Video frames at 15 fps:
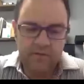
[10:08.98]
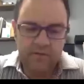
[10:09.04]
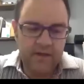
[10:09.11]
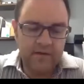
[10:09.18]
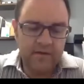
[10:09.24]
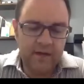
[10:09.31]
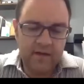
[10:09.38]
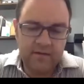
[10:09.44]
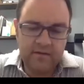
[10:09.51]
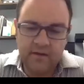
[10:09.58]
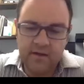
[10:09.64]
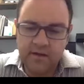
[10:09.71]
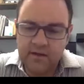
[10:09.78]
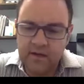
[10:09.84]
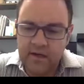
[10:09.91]

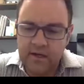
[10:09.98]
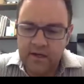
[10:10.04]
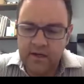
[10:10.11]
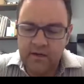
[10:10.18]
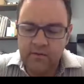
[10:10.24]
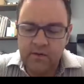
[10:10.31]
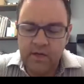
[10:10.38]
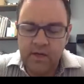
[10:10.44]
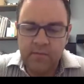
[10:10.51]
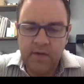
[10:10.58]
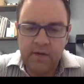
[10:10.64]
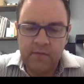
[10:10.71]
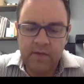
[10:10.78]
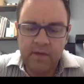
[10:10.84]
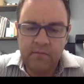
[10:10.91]
fantastic. When I
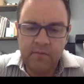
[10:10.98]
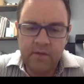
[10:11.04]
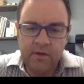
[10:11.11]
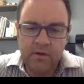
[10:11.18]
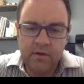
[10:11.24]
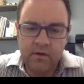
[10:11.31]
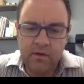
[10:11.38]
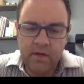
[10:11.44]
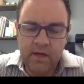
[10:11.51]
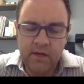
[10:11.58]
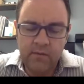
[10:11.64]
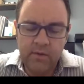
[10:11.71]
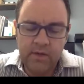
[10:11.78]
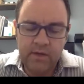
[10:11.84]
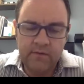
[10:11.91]
bought my mill, I
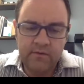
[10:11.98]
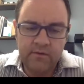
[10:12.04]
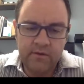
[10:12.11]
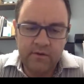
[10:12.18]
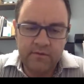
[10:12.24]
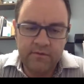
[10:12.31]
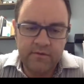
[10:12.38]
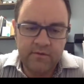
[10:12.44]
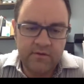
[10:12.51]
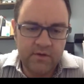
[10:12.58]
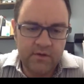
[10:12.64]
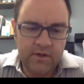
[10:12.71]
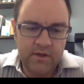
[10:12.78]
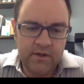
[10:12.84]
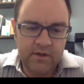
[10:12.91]
went to their
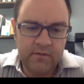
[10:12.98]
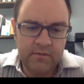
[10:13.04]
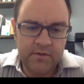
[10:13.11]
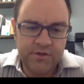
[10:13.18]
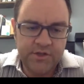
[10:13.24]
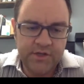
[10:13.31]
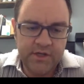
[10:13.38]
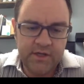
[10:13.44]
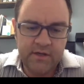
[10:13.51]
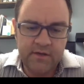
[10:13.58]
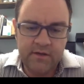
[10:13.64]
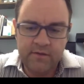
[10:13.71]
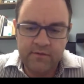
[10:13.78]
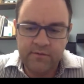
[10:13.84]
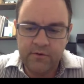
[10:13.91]
facility there in
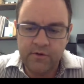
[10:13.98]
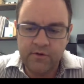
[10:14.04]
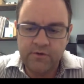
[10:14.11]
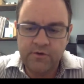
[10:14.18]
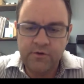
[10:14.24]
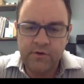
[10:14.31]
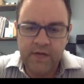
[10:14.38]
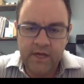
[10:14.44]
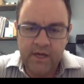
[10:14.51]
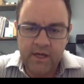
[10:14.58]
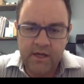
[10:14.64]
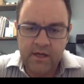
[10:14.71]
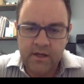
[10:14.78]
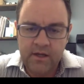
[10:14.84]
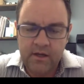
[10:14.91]
Michigan for a
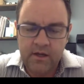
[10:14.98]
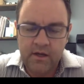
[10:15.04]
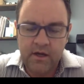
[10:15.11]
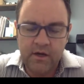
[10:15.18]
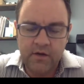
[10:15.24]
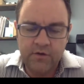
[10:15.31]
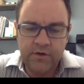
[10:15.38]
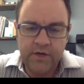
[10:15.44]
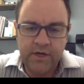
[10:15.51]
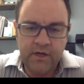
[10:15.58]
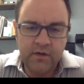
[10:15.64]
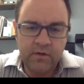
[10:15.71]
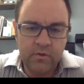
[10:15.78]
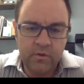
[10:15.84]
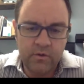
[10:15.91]
2-day
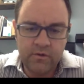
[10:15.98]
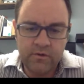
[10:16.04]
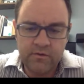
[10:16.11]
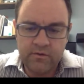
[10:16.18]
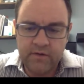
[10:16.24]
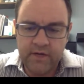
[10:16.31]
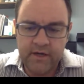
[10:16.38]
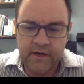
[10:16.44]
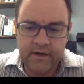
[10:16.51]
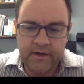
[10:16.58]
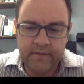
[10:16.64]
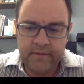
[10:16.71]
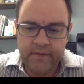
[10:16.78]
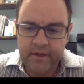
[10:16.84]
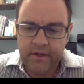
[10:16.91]
training course.
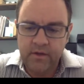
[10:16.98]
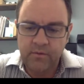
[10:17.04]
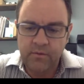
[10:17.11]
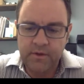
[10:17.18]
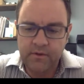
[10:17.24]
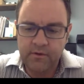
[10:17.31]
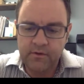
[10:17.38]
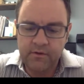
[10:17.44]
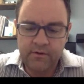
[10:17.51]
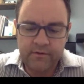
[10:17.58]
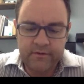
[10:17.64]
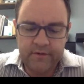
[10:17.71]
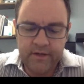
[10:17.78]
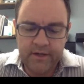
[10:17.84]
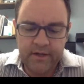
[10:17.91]
We
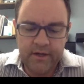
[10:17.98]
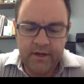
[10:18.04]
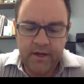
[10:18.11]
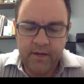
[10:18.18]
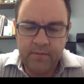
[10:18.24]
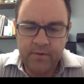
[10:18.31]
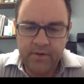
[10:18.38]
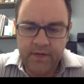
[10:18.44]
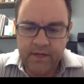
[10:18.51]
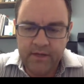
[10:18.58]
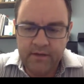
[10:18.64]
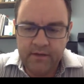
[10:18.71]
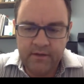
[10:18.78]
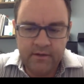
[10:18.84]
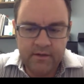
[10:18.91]
learned
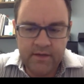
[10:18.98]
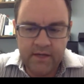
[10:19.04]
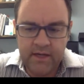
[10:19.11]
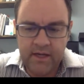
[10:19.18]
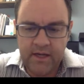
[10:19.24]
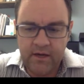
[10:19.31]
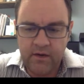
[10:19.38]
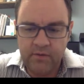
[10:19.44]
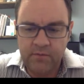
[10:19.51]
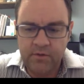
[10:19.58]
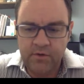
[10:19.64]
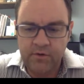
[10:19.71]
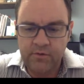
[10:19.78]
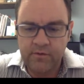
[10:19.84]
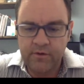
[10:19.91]
hyperdent and kind of how to
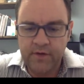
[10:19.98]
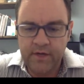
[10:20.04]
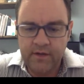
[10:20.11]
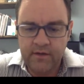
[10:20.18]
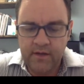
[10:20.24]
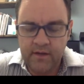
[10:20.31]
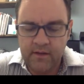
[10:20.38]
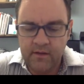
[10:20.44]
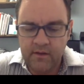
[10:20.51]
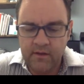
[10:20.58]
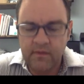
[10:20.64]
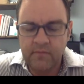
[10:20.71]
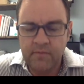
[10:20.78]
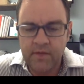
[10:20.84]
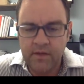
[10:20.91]
maneuver it, and
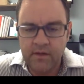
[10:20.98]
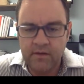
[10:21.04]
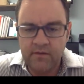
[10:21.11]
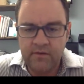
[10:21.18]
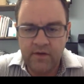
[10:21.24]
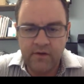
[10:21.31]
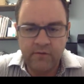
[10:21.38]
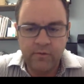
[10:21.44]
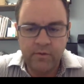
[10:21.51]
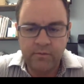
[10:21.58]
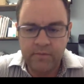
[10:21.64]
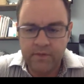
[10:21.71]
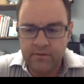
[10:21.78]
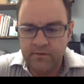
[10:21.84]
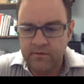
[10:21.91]
the mill itself. We
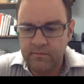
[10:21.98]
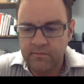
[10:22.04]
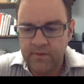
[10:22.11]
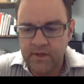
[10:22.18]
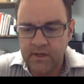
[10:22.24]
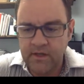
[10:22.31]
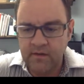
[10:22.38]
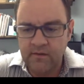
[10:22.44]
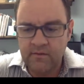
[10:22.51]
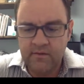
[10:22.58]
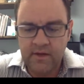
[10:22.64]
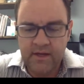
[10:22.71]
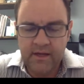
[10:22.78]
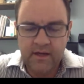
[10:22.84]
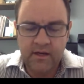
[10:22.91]
milled some things,
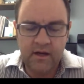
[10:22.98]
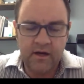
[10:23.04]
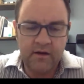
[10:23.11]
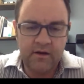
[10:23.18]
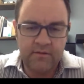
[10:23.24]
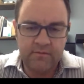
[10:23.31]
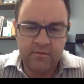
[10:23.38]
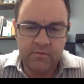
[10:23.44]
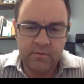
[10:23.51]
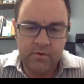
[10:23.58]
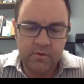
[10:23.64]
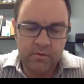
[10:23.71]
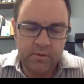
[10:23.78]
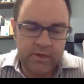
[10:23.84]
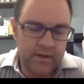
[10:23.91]
got
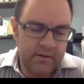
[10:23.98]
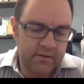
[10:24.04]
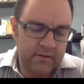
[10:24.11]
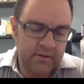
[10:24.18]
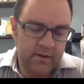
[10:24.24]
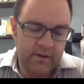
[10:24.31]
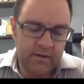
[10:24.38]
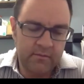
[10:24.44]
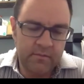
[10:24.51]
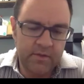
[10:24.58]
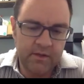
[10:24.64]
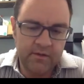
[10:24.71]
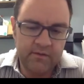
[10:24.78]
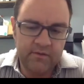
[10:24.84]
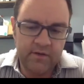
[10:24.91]
comfortable with the
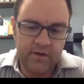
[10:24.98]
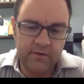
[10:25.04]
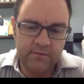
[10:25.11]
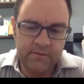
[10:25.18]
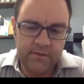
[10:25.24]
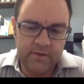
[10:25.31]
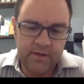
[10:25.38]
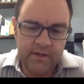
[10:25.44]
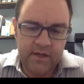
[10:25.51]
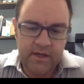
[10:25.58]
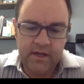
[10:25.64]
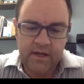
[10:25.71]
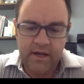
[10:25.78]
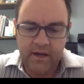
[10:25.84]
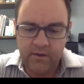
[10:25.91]
mill itself and
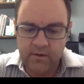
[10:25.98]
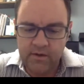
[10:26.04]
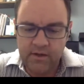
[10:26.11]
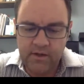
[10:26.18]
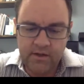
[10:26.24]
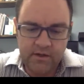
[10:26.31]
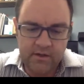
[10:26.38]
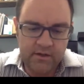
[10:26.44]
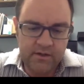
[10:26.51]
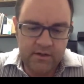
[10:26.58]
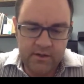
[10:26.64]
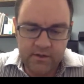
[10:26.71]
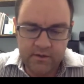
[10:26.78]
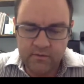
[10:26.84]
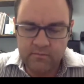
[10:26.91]
how to
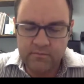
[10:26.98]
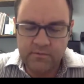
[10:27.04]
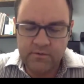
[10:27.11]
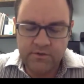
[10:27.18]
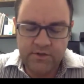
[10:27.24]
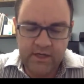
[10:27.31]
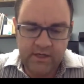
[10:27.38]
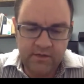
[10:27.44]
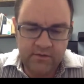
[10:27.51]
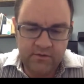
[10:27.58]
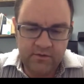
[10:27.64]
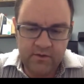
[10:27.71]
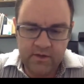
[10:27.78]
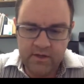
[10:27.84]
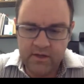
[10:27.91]

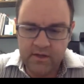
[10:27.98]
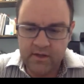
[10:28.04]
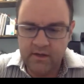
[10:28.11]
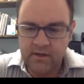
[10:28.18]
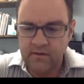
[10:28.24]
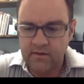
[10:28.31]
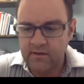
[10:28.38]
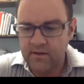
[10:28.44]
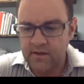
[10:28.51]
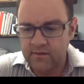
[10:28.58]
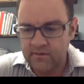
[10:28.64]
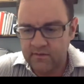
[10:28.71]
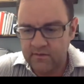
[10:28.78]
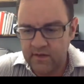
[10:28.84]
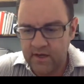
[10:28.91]
change the
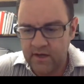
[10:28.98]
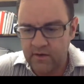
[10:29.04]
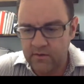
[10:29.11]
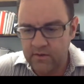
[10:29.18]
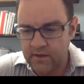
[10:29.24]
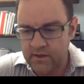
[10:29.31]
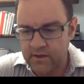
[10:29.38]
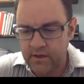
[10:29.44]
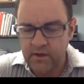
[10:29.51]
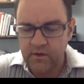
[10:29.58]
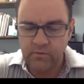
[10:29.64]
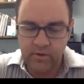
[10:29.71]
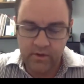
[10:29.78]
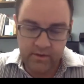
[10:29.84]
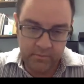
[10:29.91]
discs out and
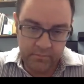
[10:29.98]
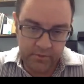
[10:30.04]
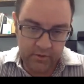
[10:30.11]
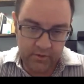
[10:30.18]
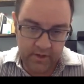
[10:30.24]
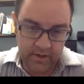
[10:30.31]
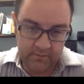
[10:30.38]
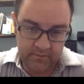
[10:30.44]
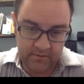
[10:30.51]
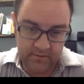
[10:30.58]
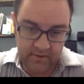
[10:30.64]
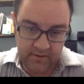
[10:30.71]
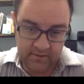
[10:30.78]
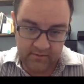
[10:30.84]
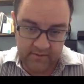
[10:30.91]
run the programs and
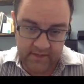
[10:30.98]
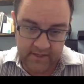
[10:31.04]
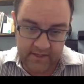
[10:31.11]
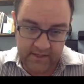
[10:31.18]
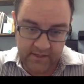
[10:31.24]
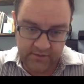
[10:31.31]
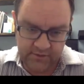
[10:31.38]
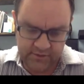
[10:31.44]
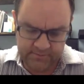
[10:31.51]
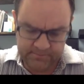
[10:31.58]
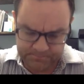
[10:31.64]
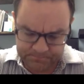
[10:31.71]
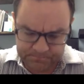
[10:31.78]
things of that nature.